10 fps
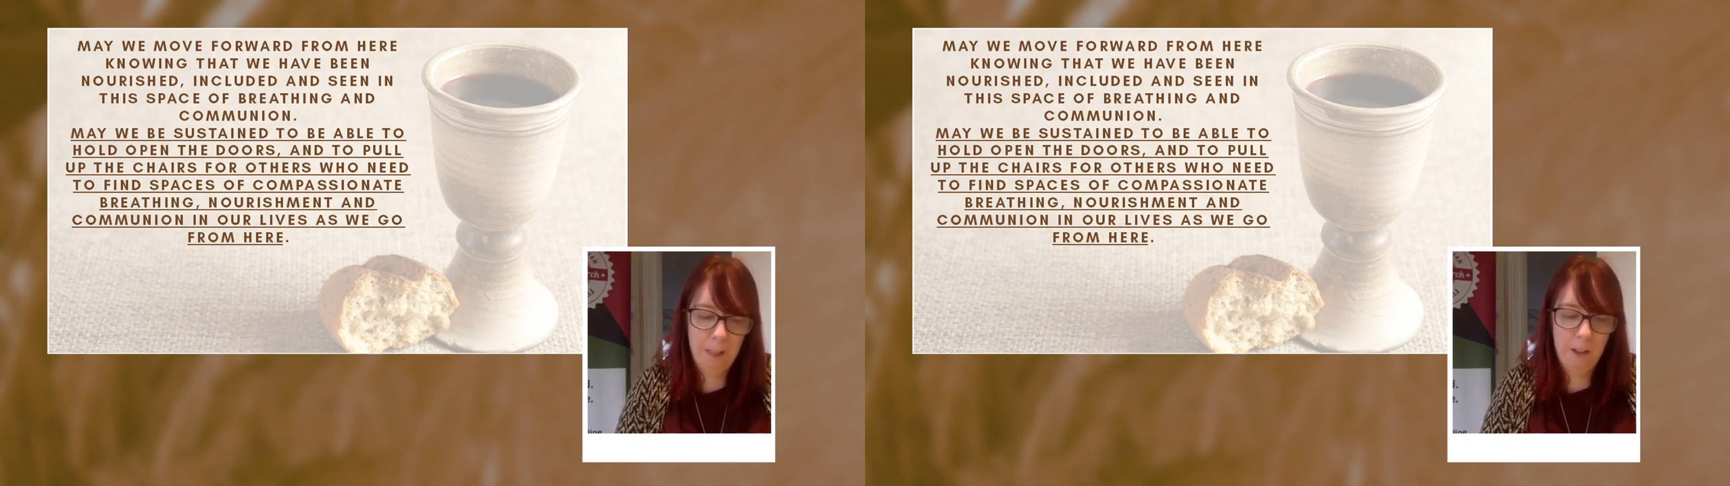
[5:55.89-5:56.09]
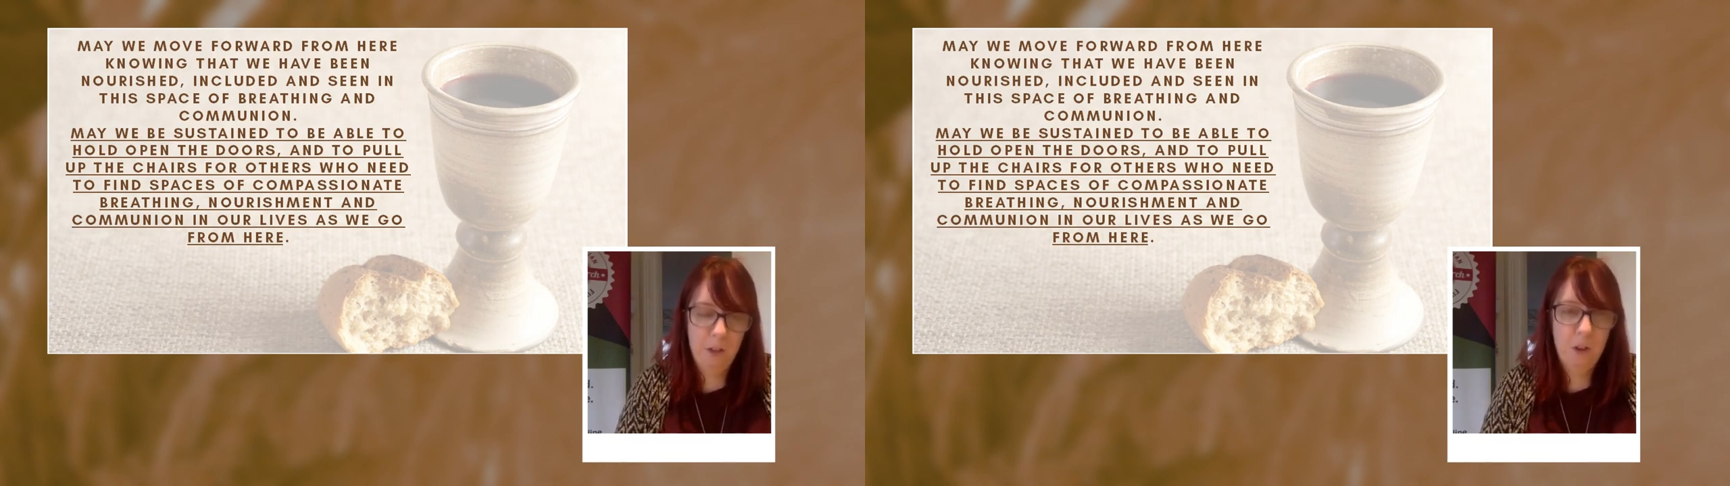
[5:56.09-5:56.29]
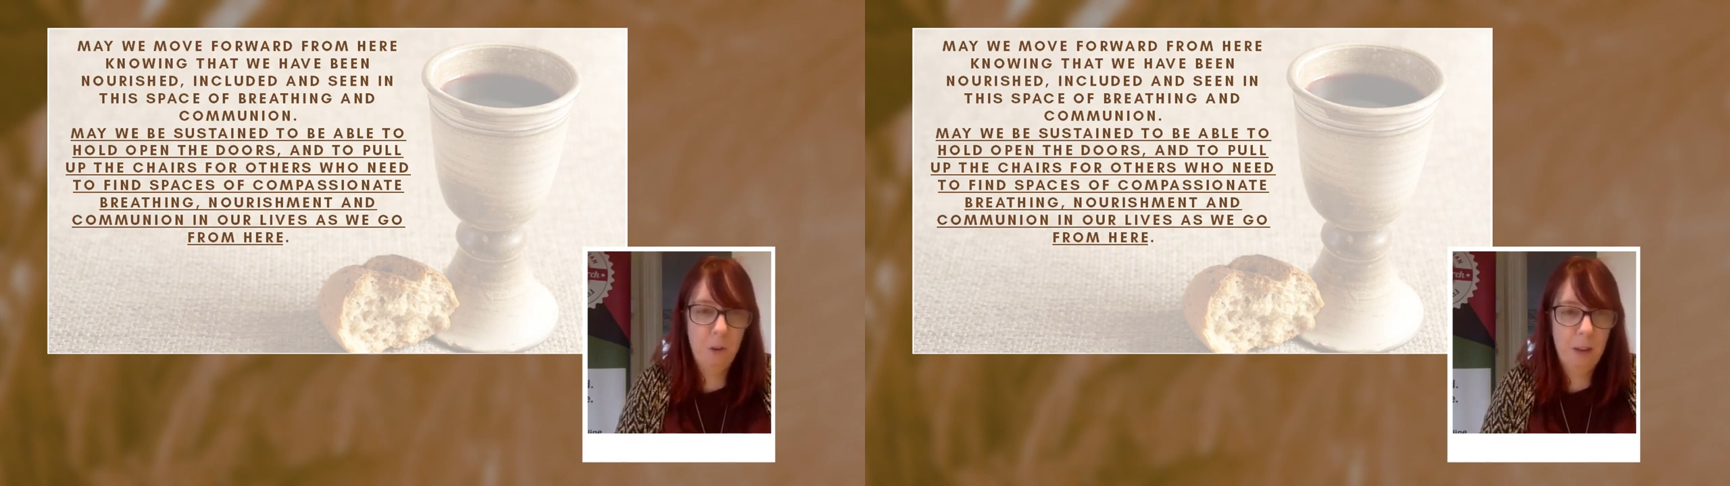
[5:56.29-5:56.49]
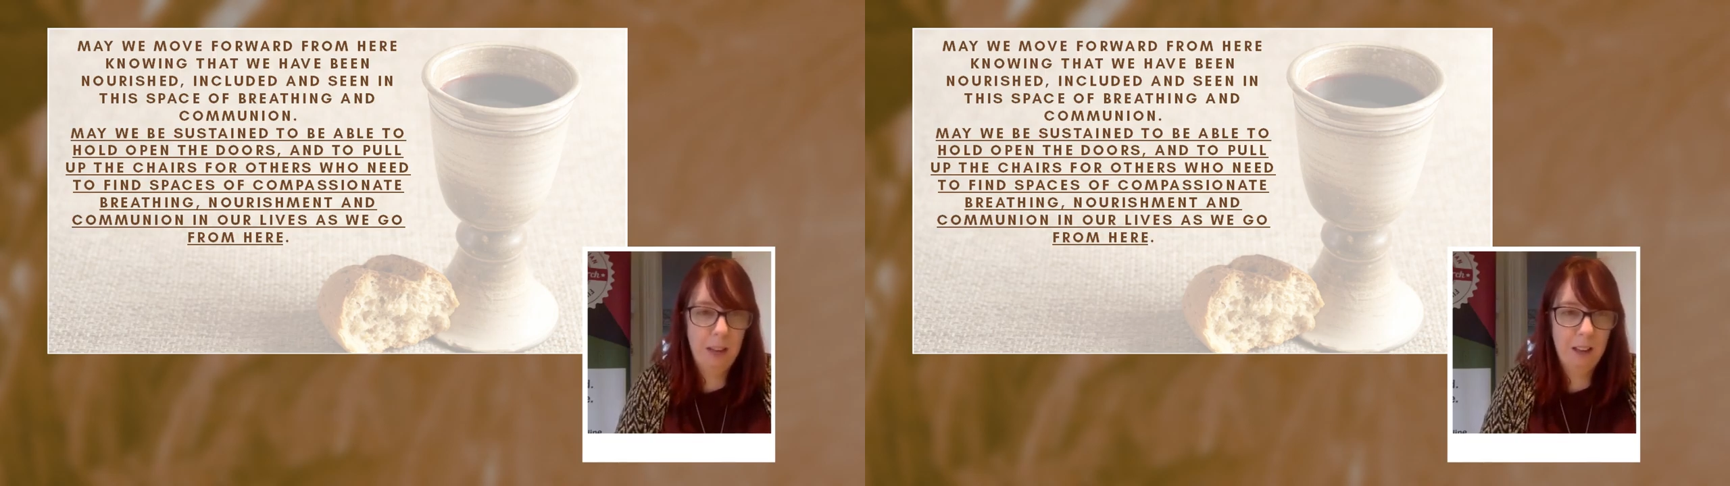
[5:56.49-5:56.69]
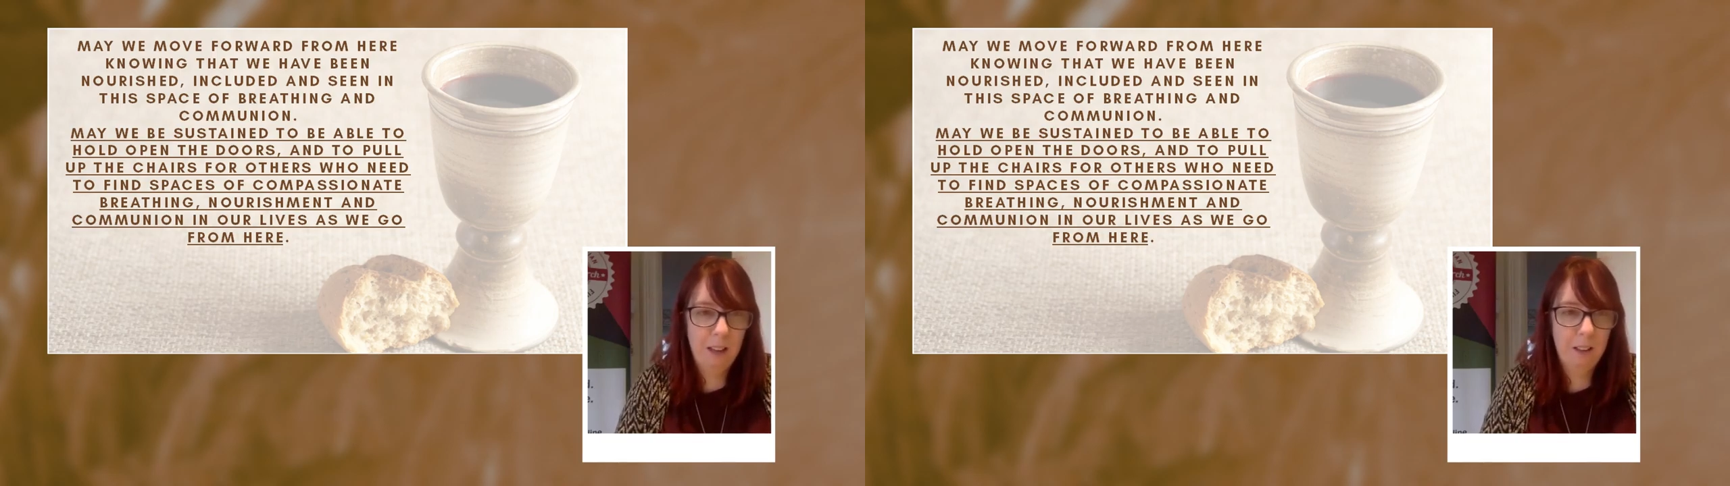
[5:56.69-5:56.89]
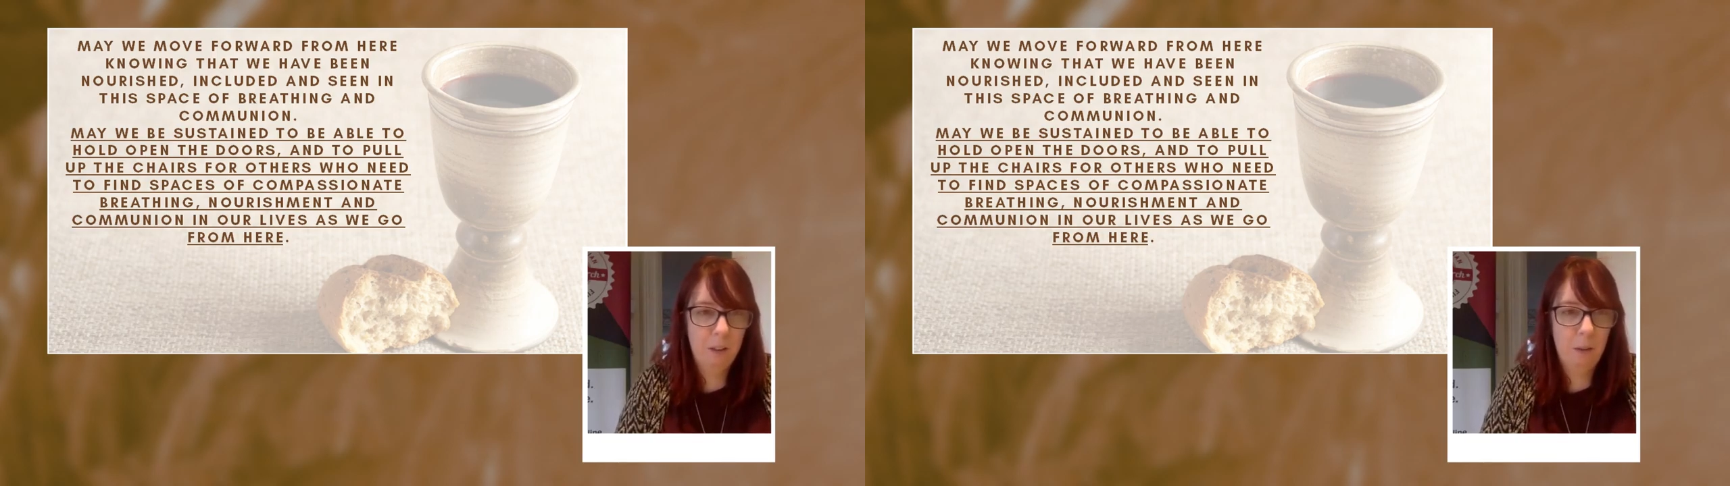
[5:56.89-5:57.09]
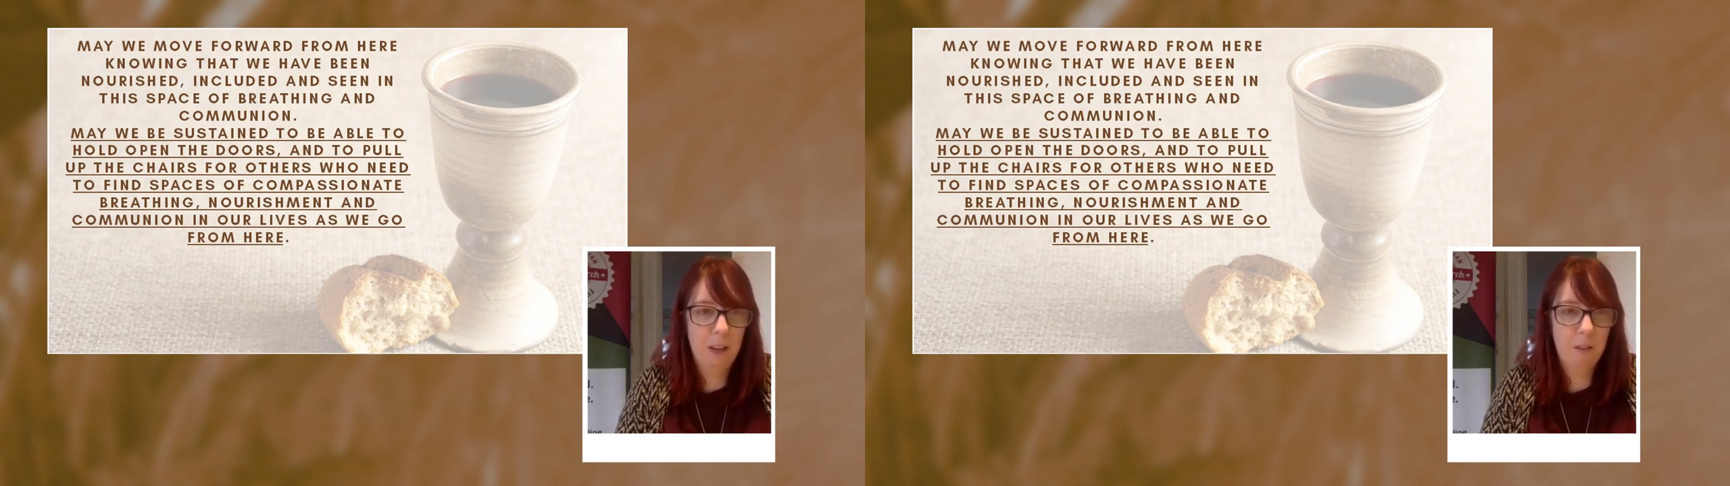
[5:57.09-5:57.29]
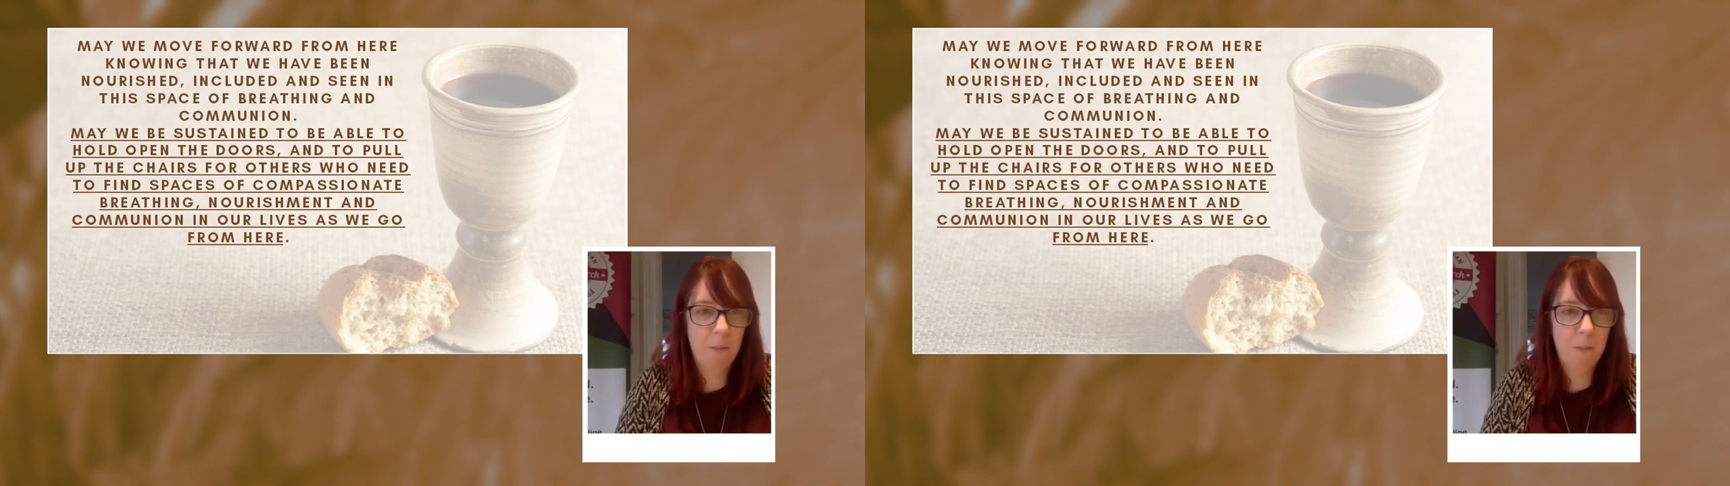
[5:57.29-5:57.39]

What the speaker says: knowing that we have